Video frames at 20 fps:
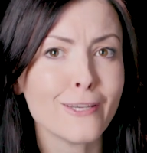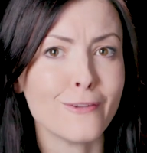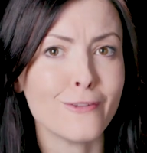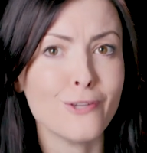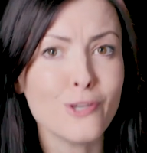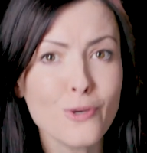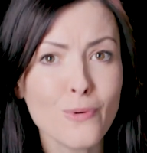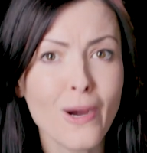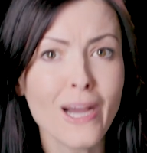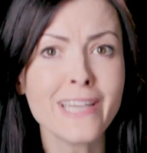a
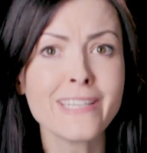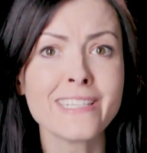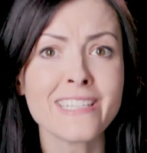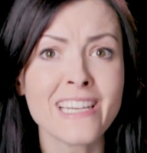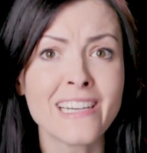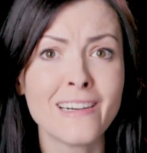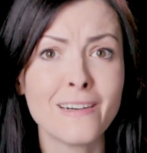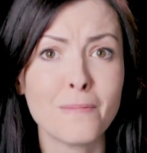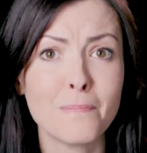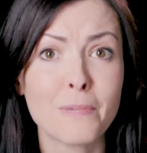new
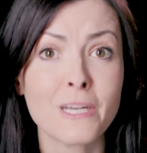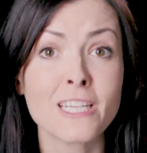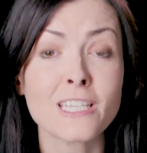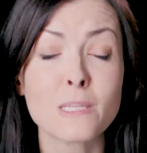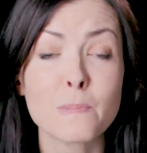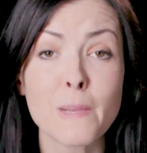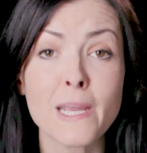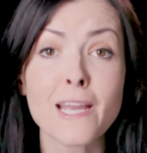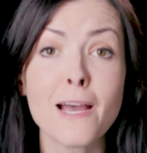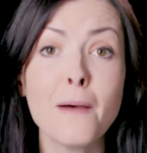idea, but
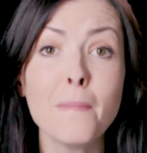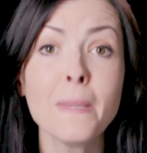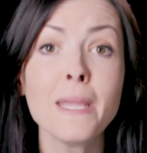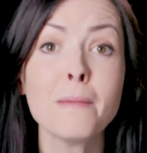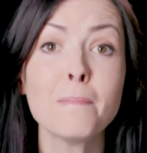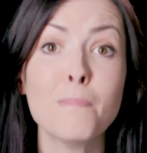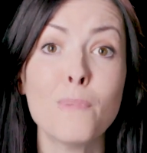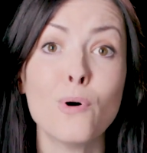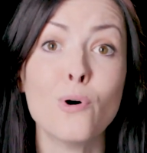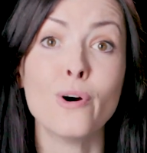it's
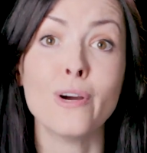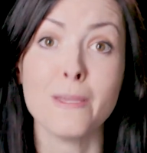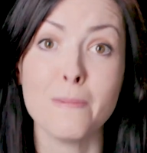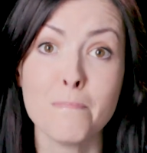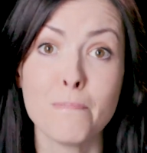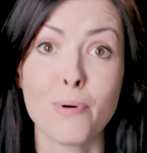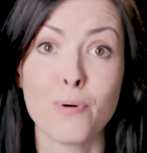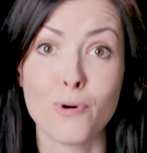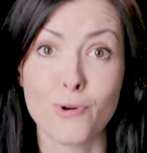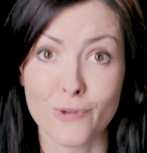becoming more
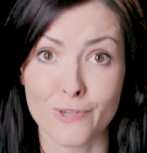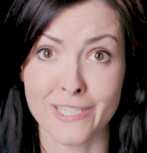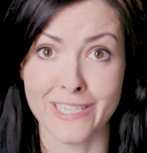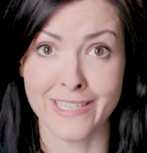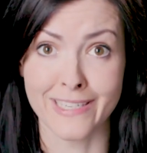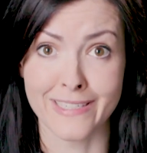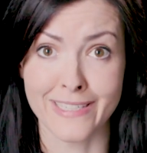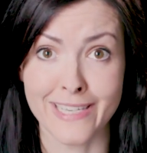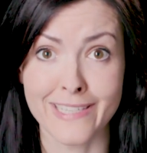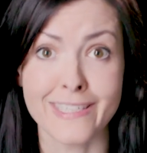
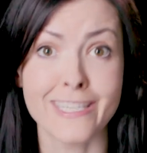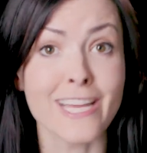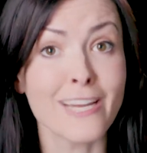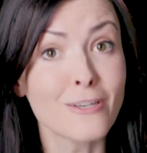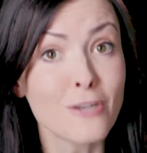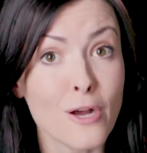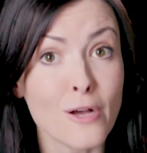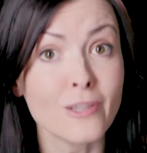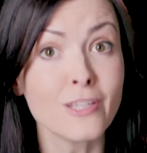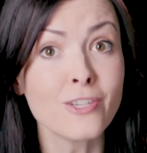important as
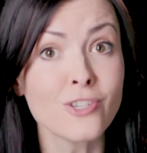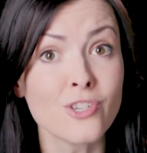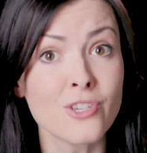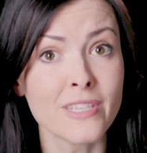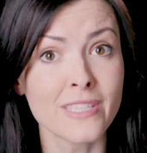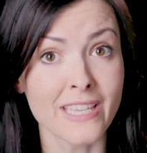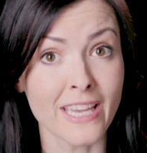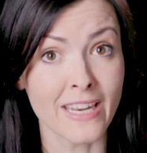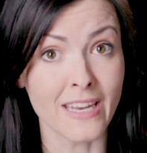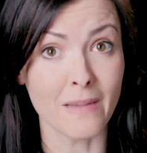technology
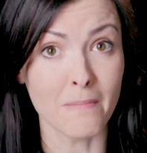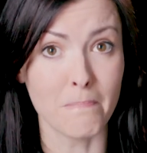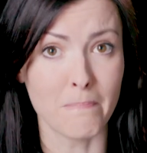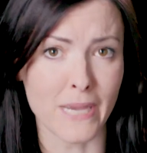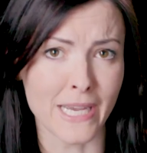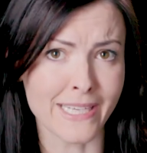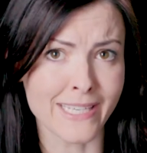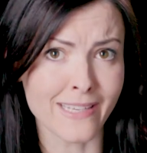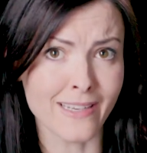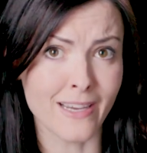is getting
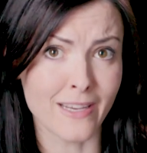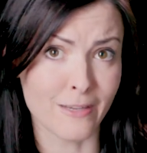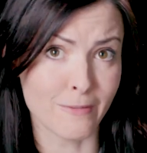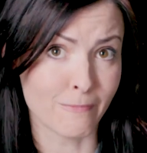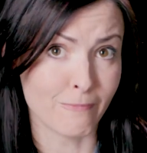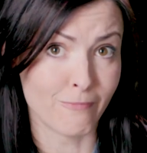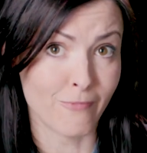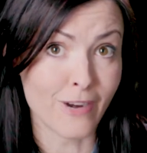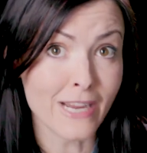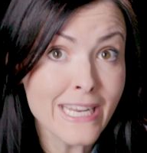better
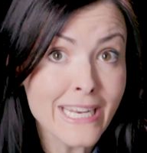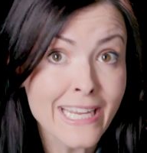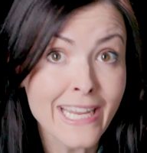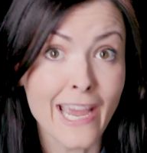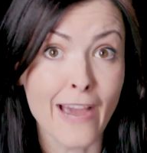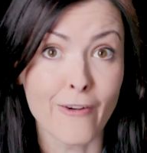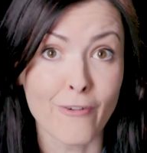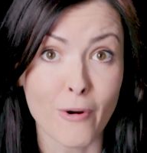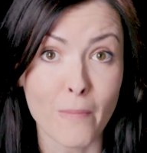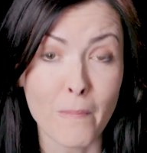at
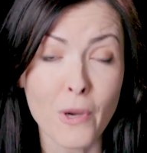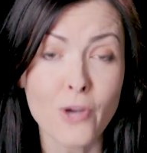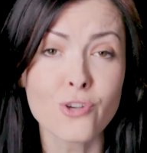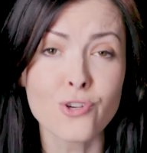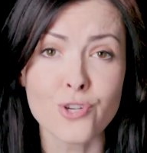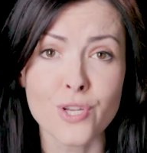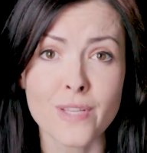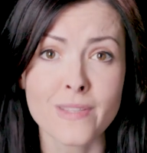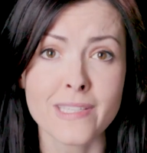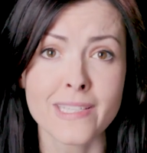reading our
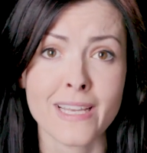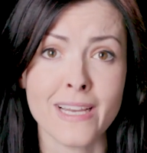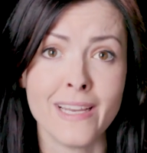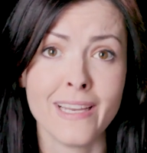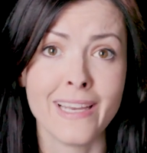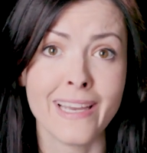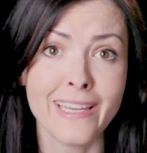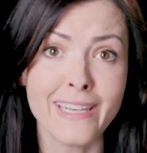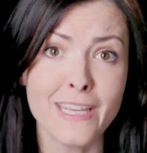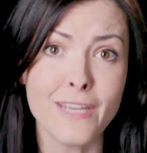emotions
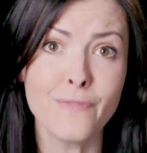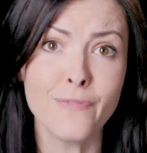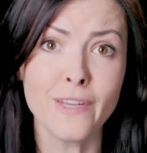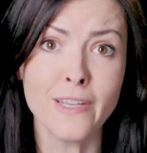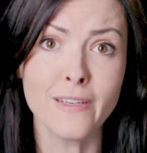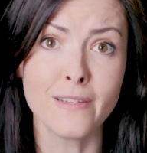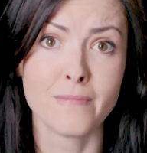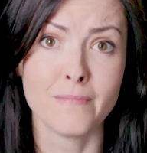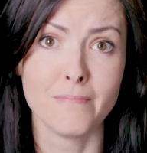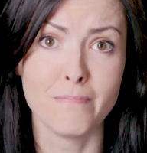and
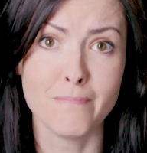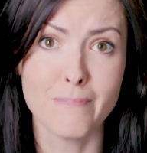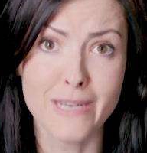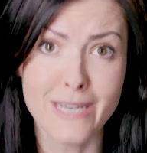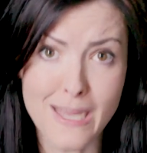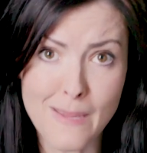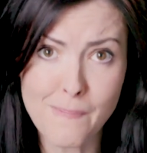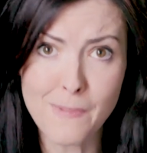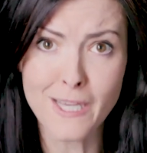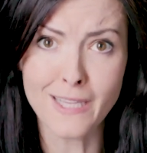even
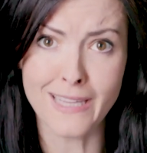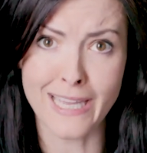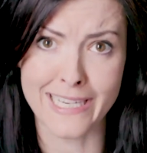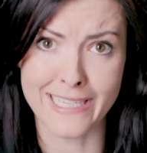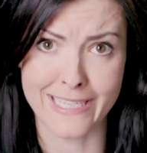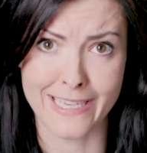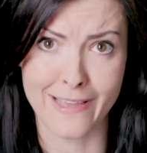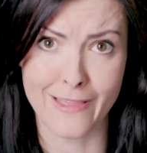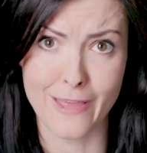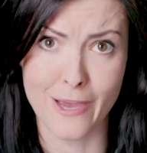
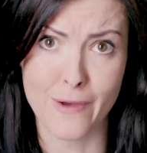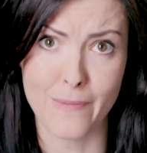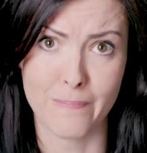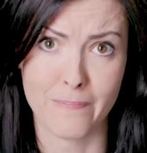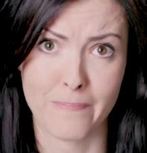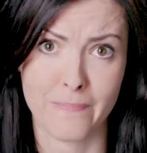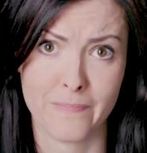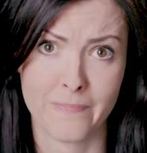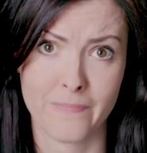manipulating them.